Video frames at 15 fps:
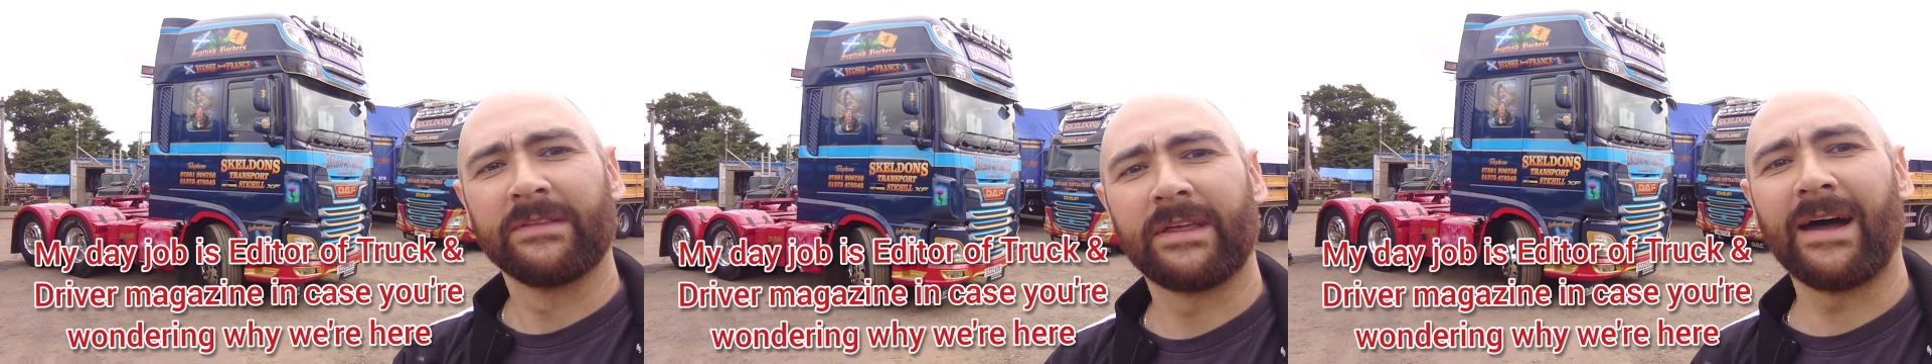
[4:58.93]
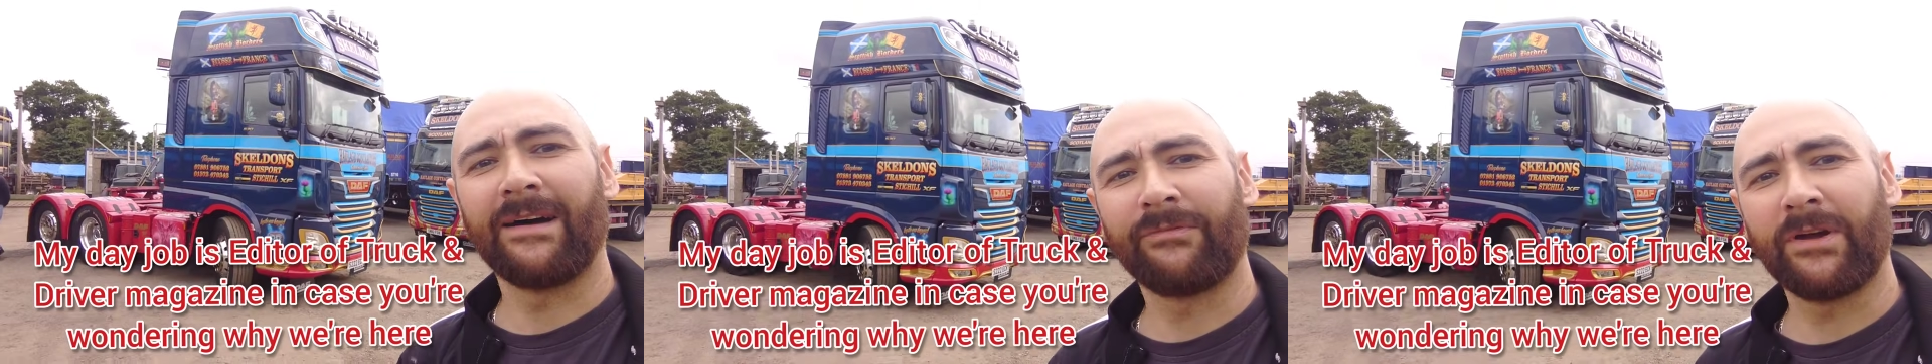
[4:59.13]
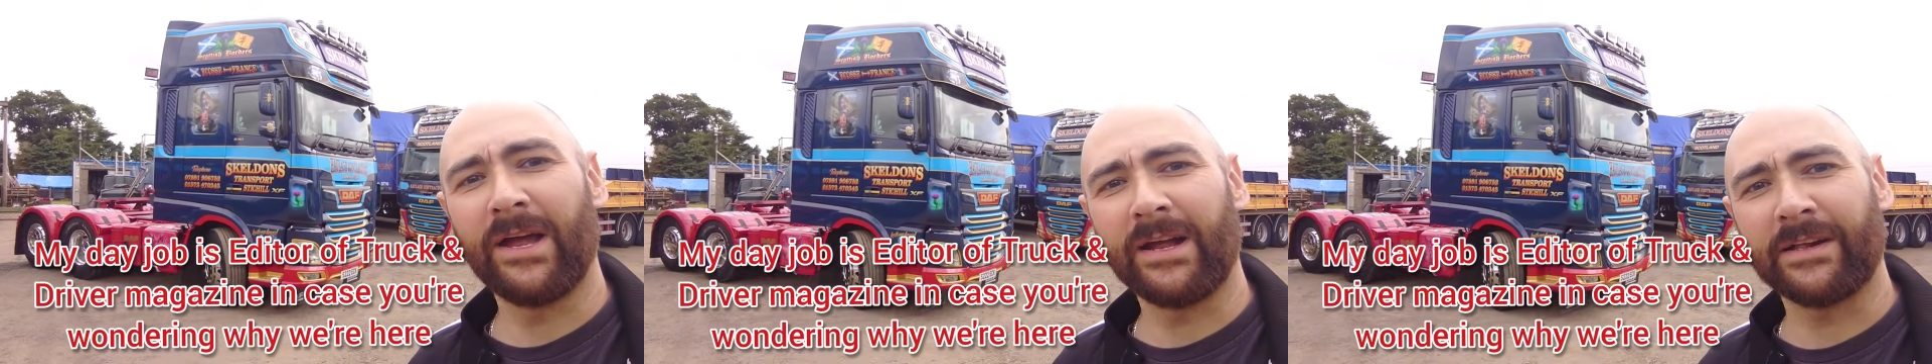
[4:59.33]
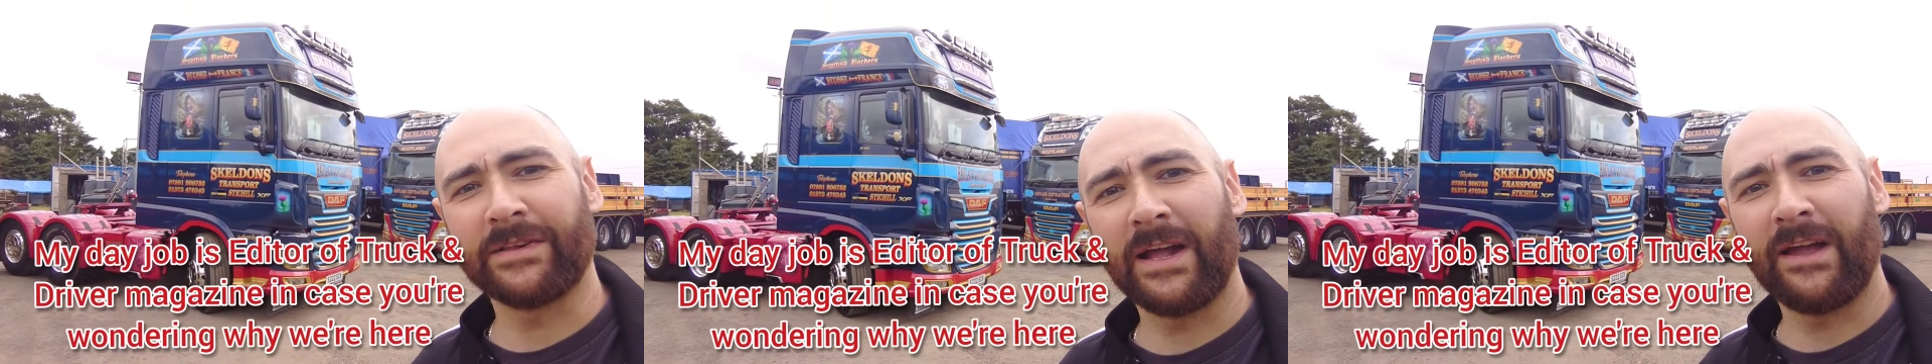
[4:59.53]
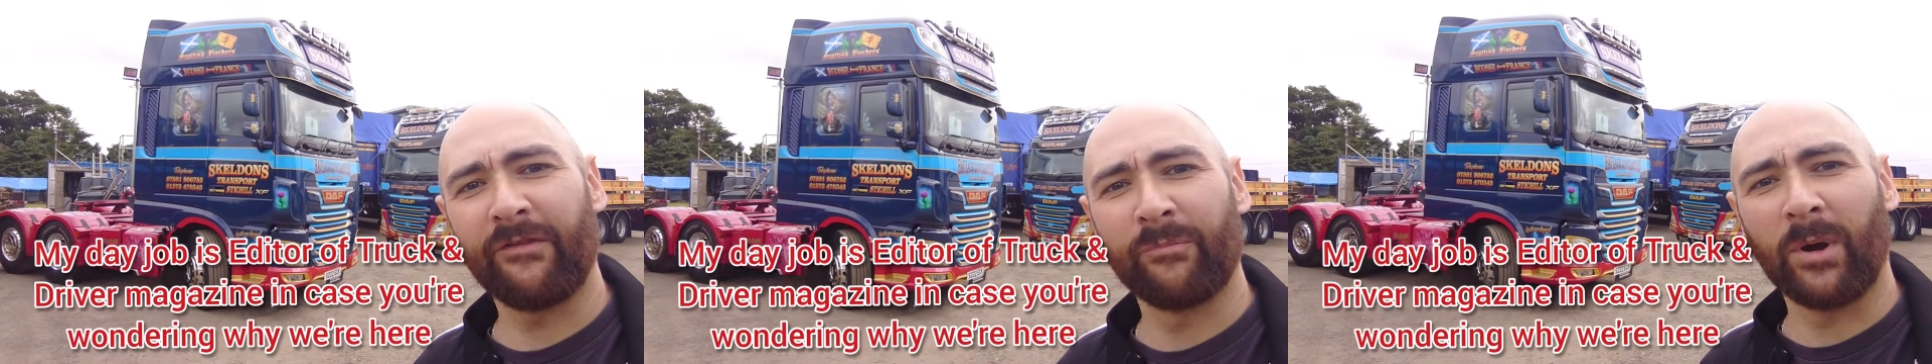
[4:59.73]
DAF
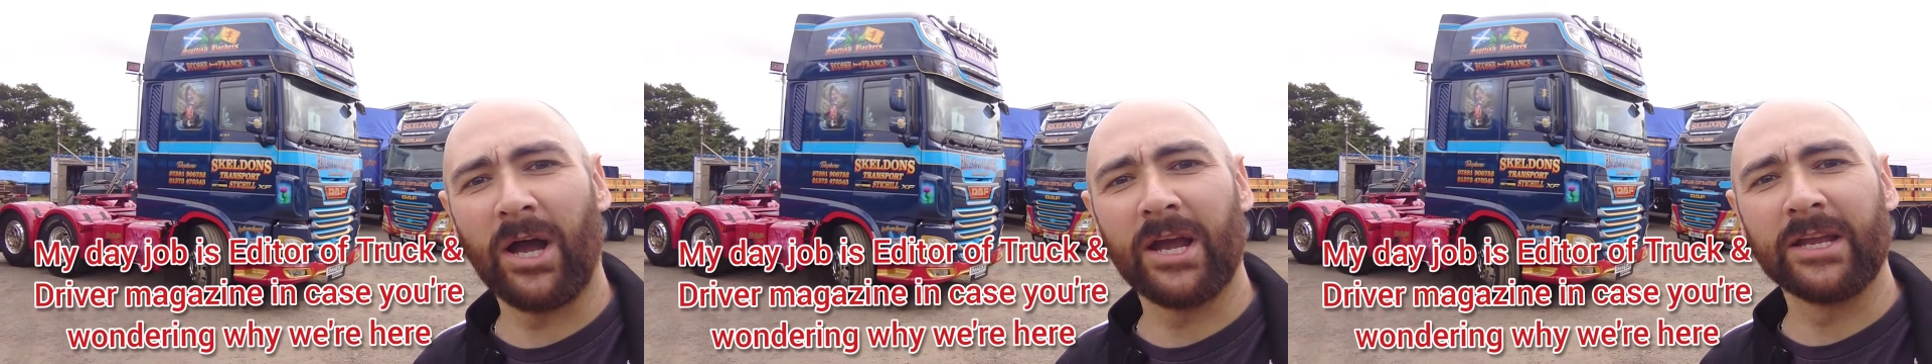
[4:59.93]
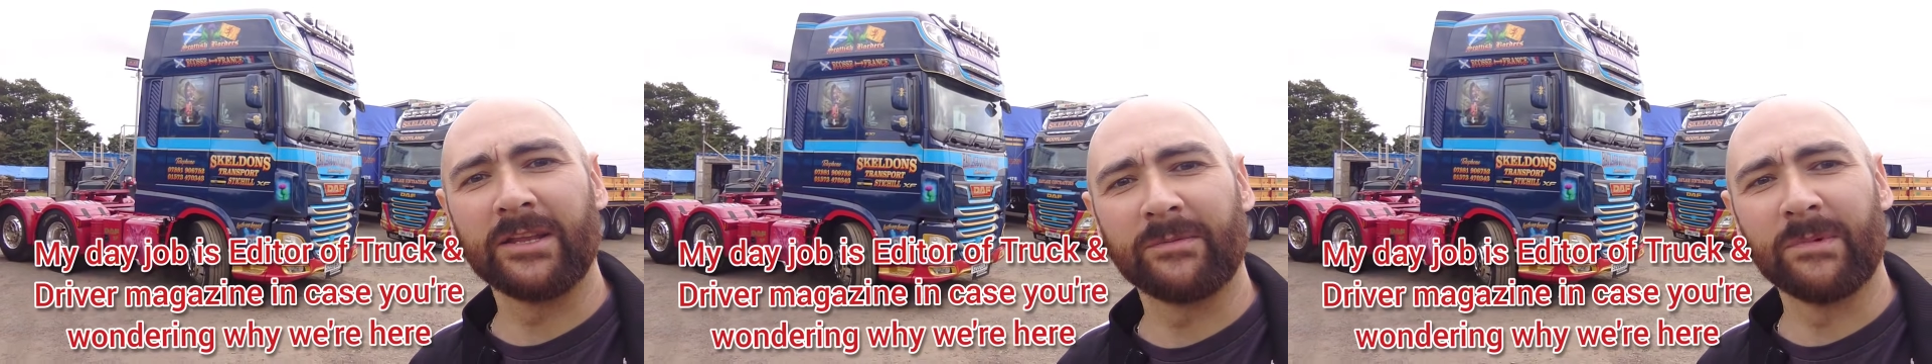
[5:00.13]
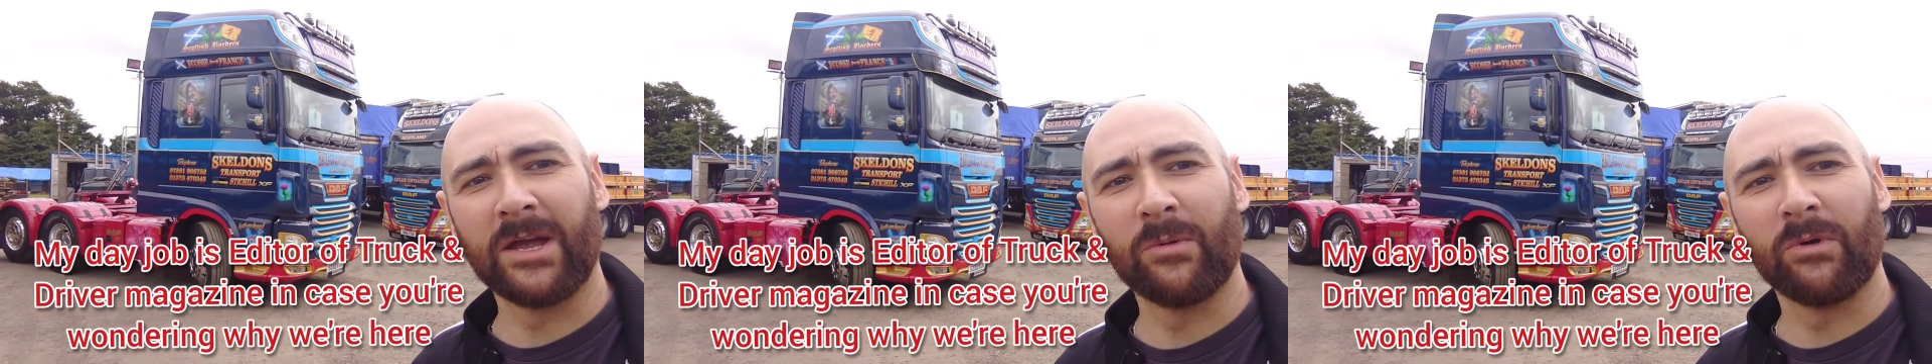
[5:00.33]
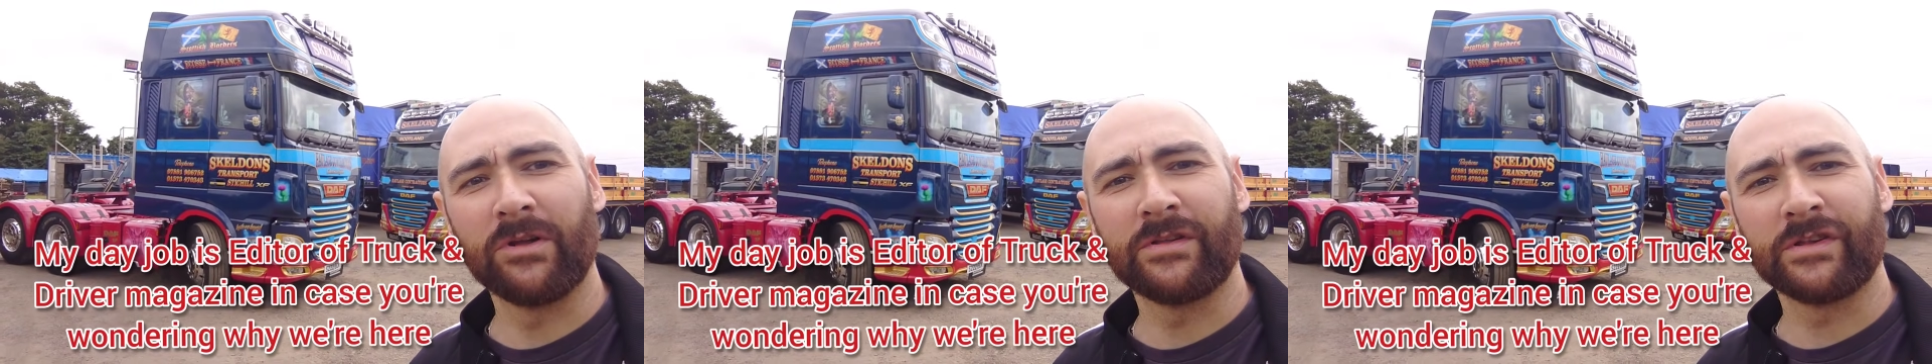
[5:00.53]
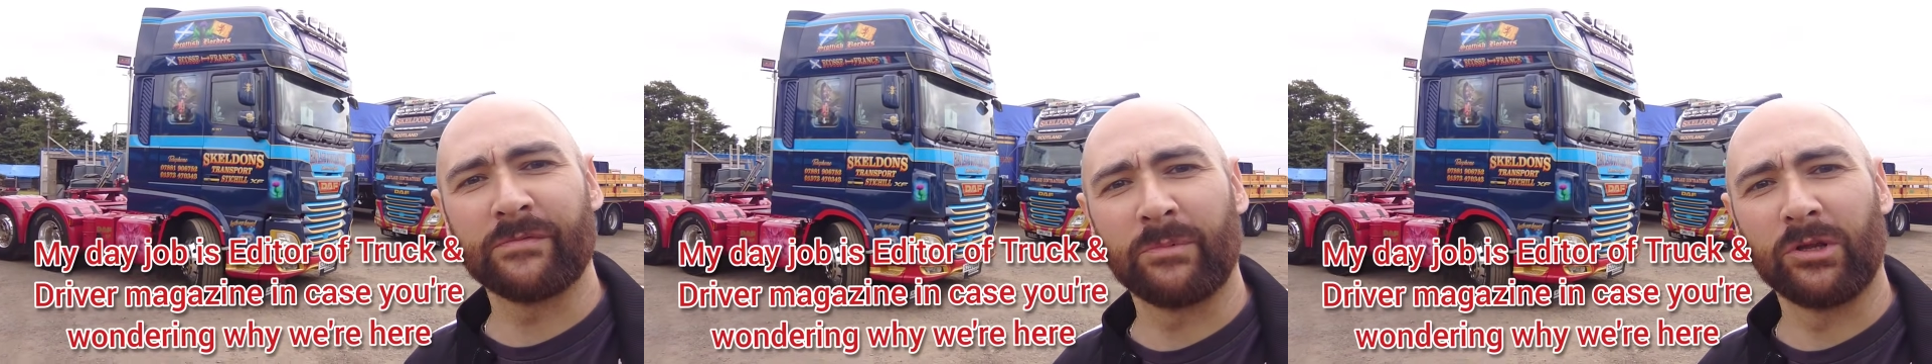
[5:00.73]
XF behind me,
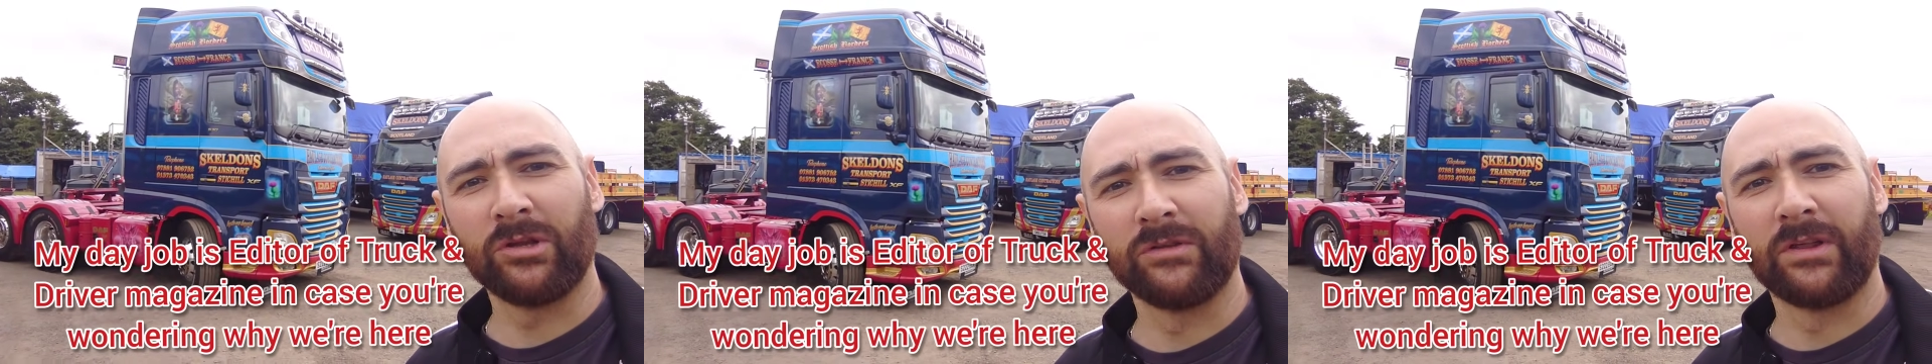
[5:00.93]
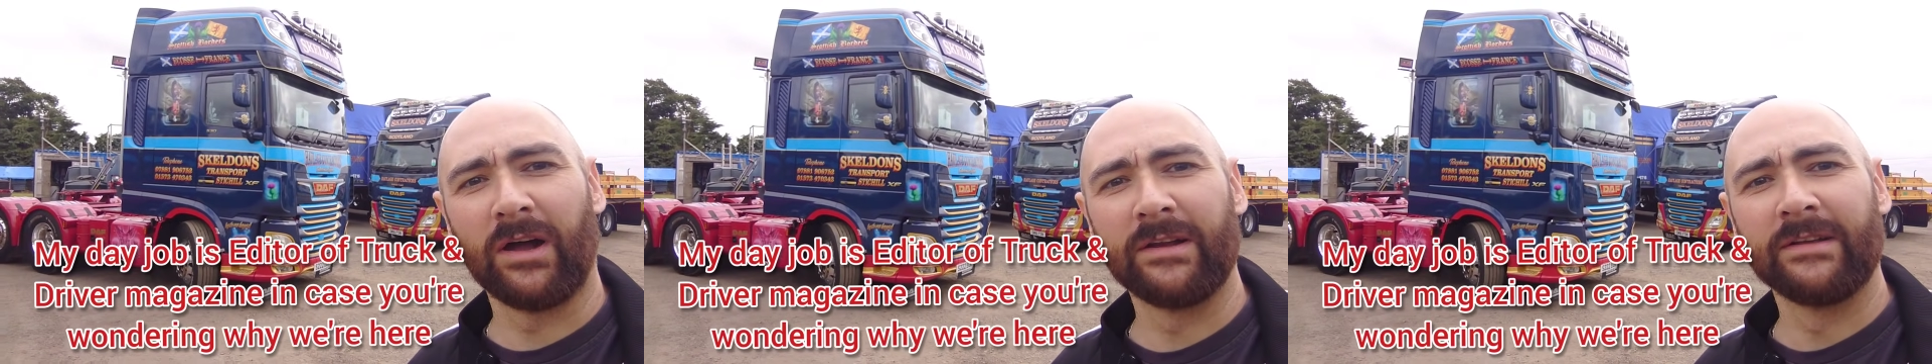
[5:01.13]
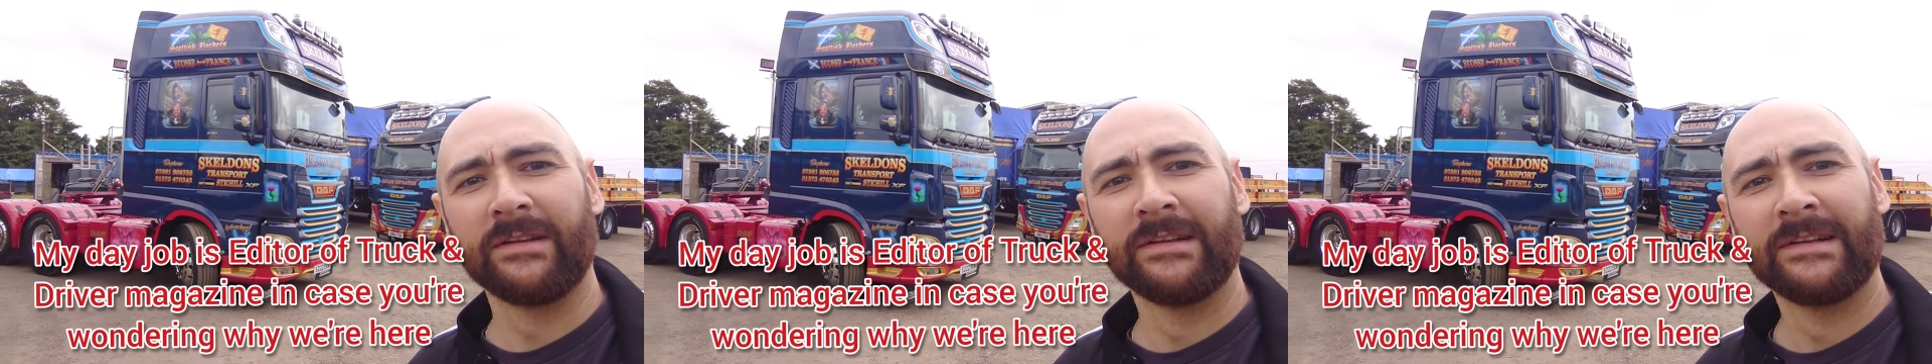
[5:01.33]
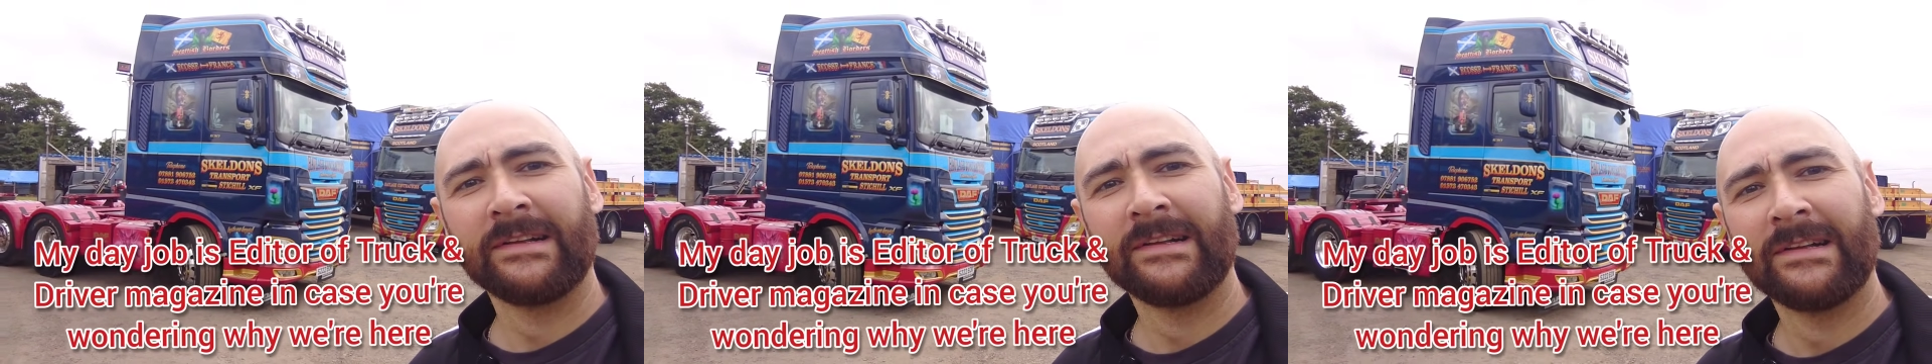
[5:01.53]
which has been done,